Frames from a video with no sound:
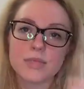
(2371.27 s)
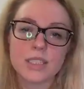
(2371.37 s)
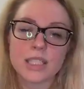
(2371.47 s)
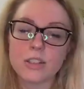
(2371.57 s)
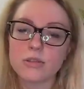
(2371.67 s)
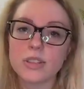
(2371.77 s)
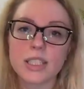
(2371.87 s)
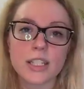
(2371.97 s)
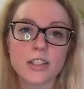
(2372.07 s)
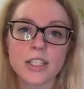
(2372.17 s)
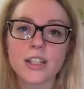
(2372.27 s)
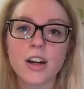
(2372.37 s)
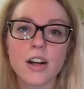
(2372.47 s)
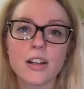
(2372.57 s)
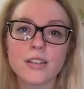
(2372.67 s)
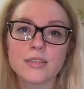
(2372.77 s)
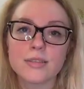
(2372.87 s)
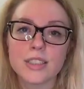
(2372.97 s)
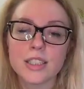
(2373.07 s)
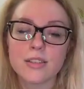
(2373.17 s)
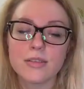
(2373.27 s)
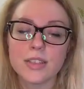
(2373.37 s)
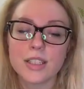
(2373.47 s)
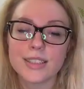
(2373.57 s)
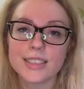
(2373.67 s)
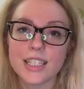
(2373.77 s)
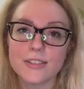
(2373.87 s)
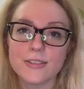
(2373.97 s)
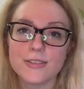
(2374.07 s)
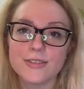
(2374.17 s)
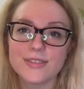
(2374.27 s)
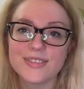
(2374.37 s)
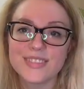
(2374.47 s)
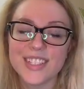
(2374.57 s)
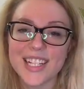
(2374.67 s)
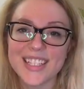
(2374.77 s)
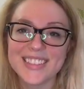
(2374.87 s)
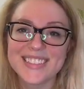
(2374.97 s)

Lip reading: schedule a clarity call, you know, all the stuff, right?